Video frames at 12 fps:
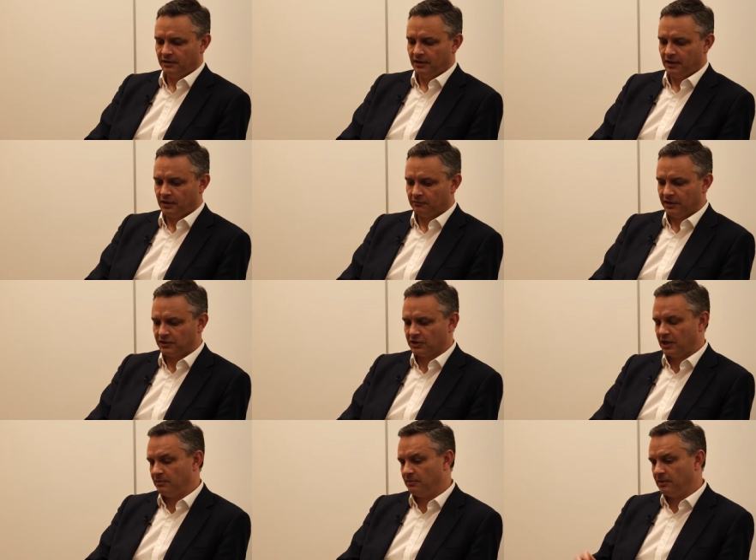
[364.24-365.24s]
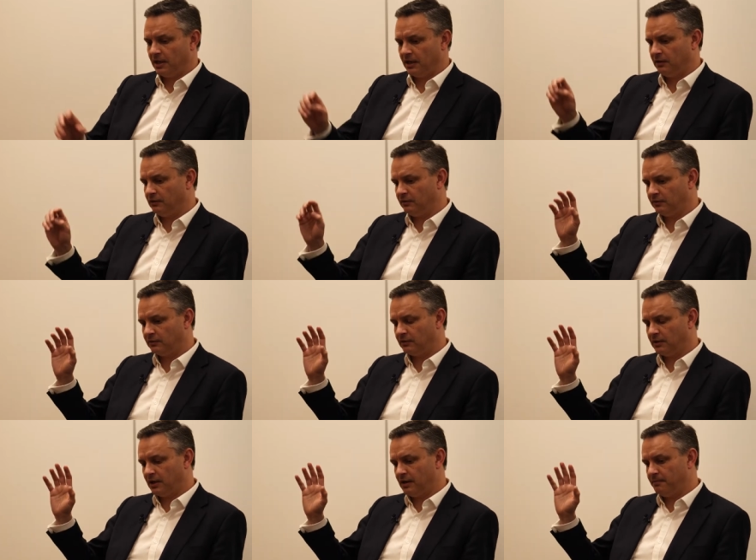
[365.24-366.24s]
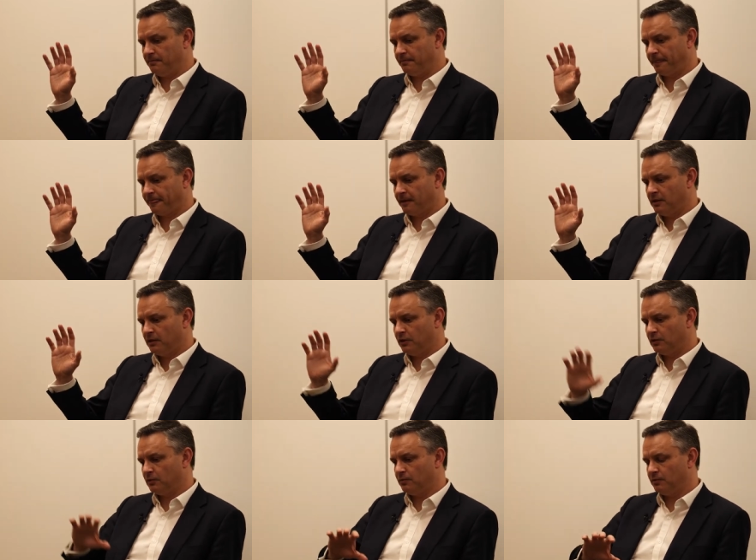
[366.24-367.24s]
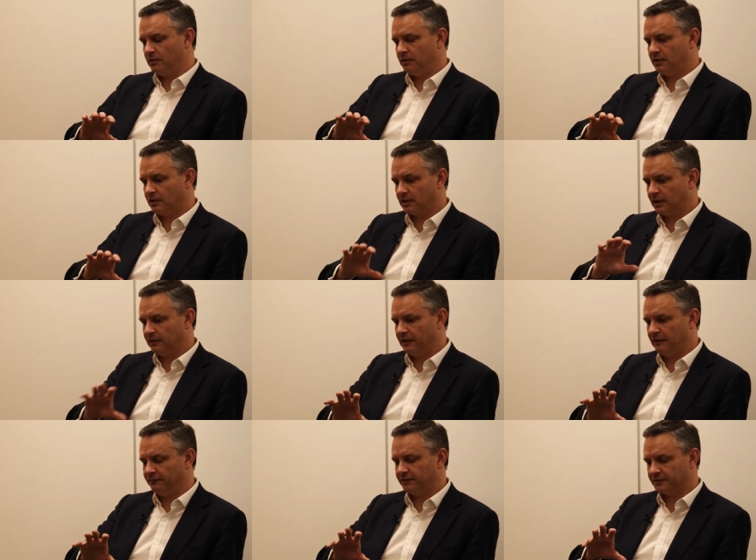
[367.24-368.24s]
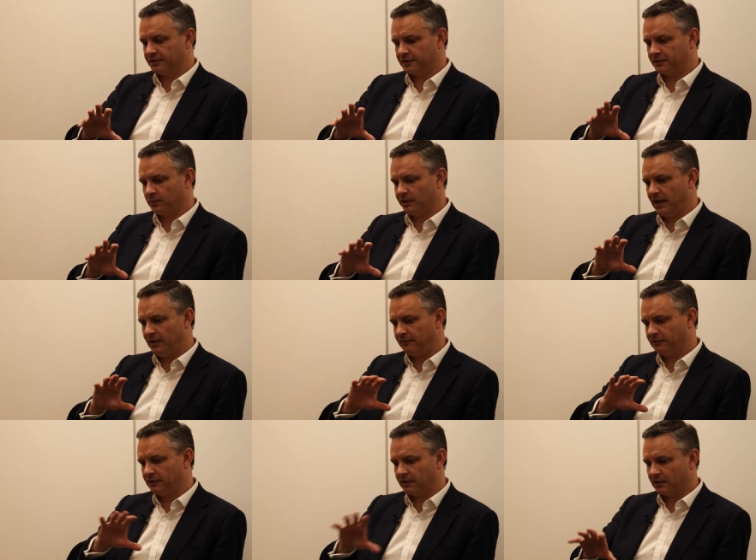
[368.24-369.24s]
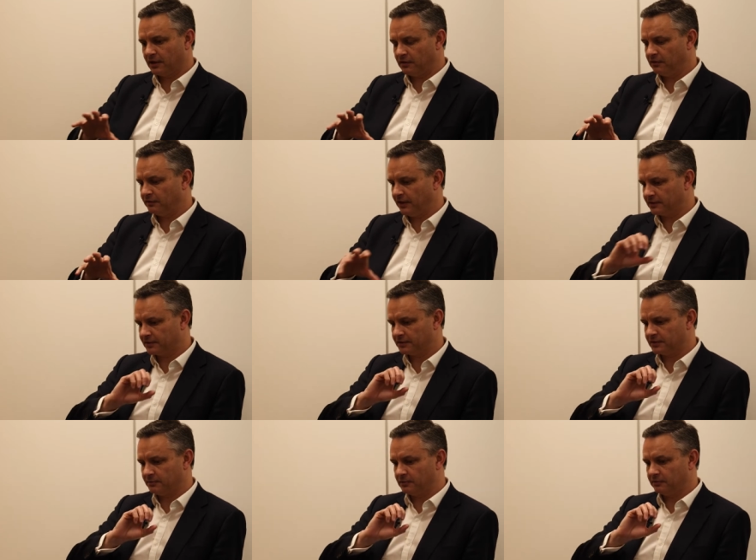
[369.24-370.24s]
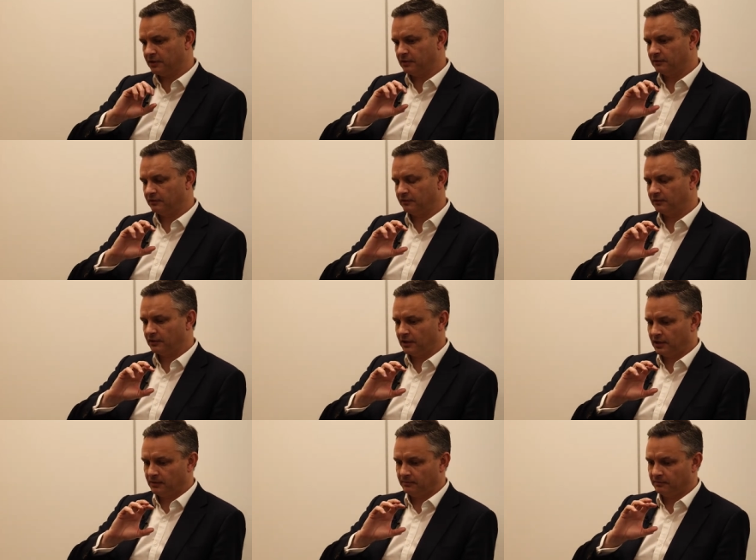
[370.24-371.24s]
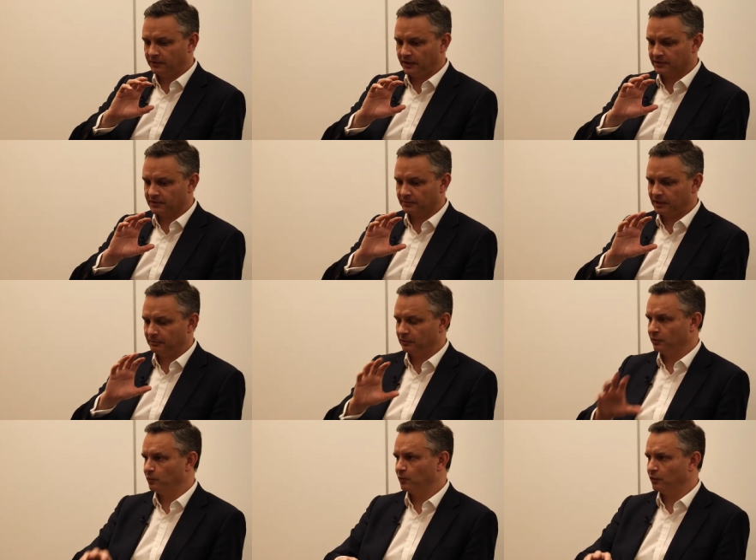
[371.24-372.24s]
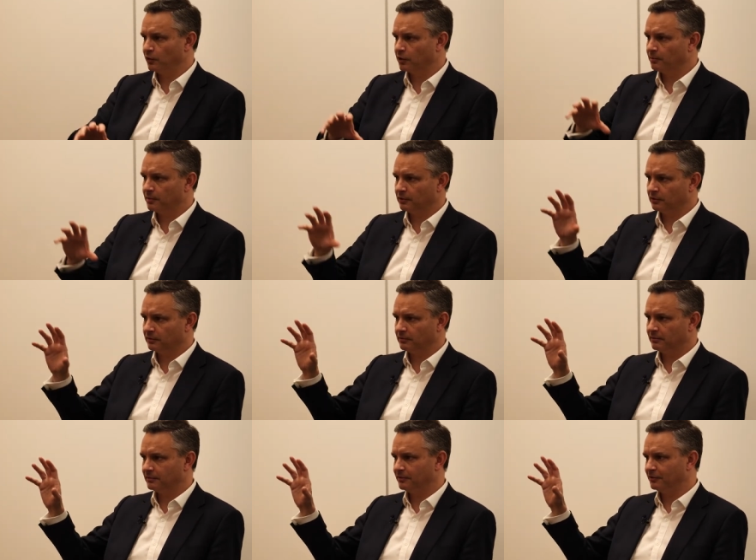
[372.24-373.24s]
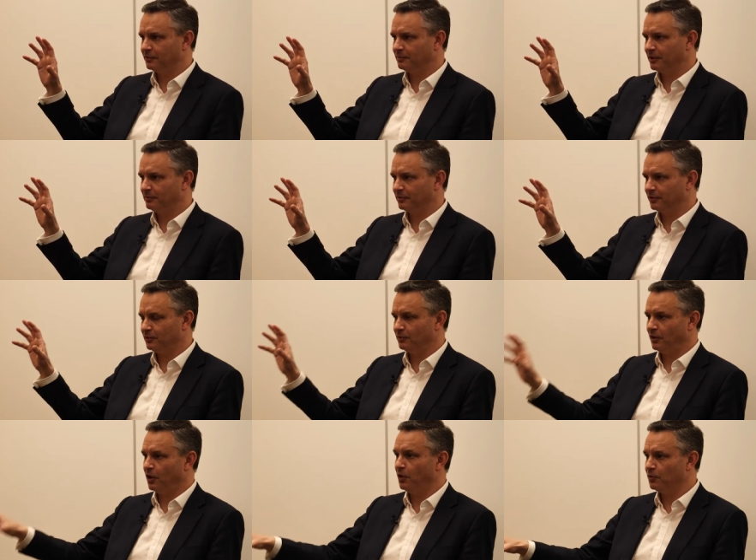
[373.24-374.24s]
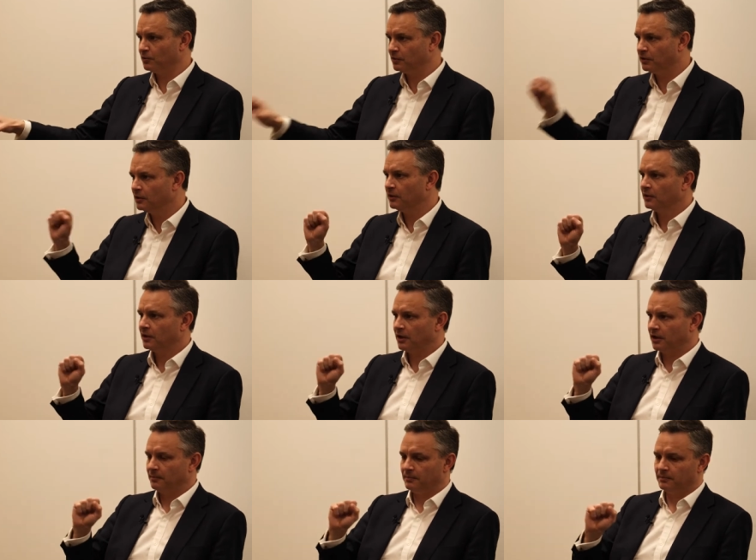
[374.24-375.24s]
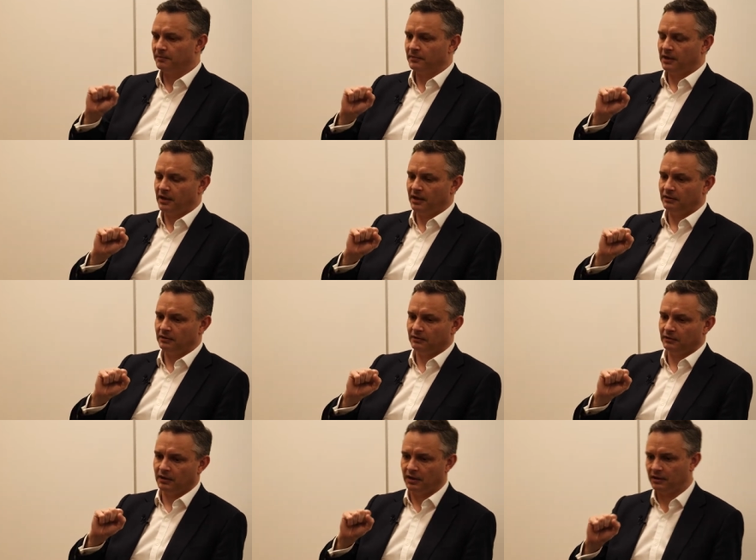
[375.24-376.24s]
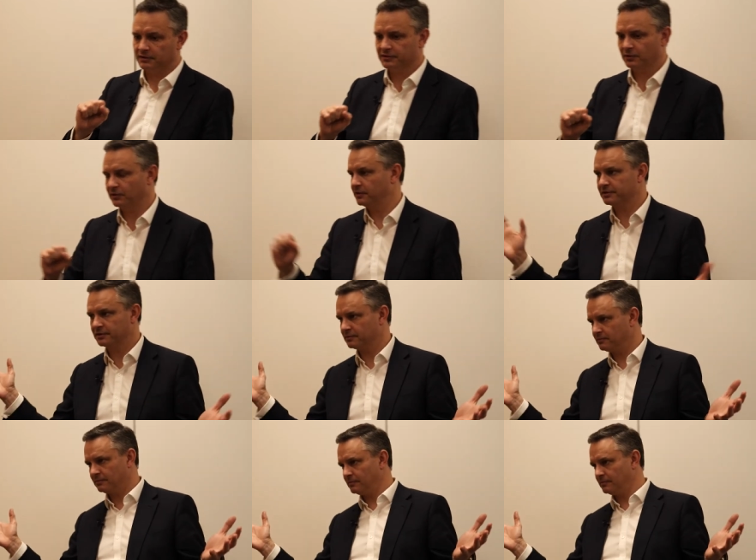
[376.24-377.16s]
uh, regime, and um, you know, the kind of emphasis that we have under the current tax system around um, taxing people who work but not, you know, people who own um, and, and so on is